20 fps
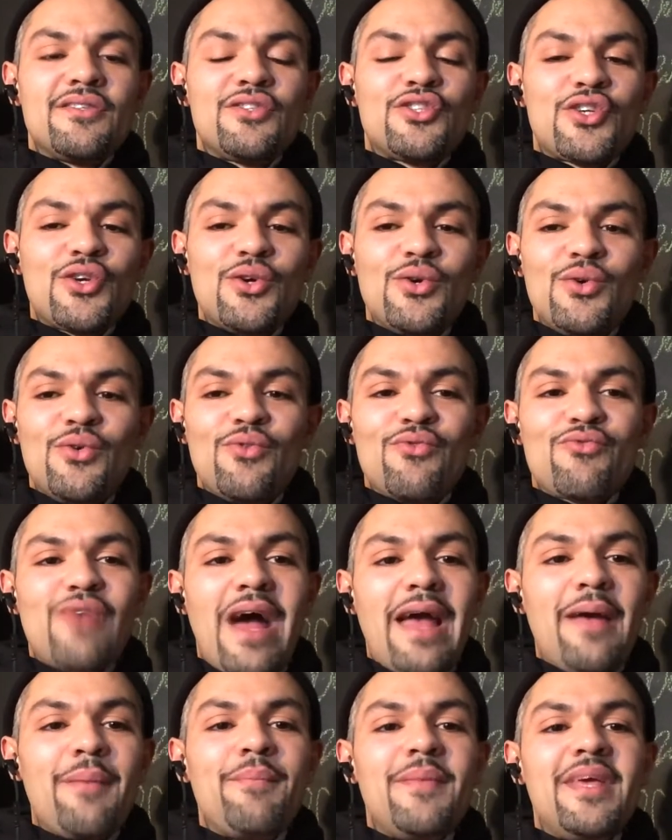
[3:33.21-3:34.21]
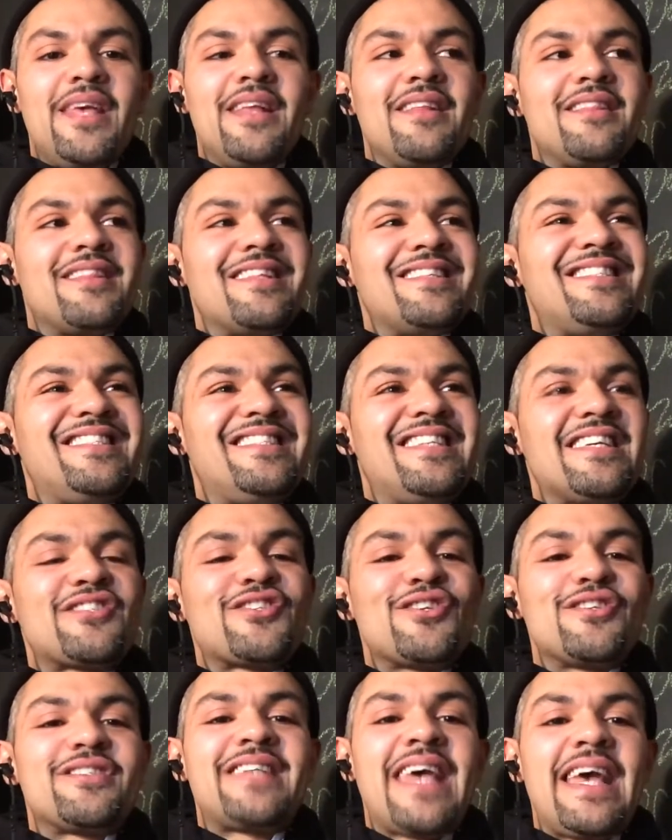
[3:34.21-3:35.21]
to write me the
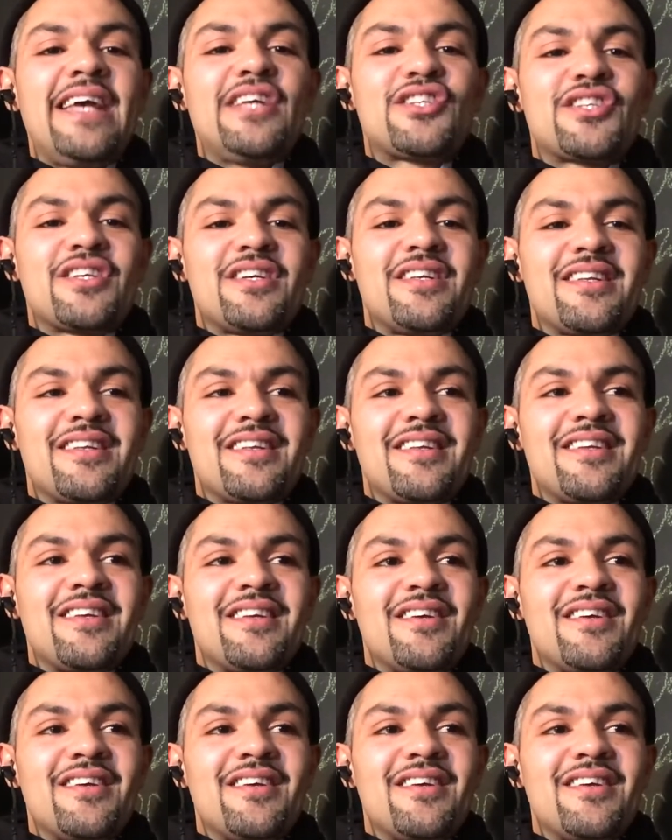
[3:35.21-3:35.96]
dissertation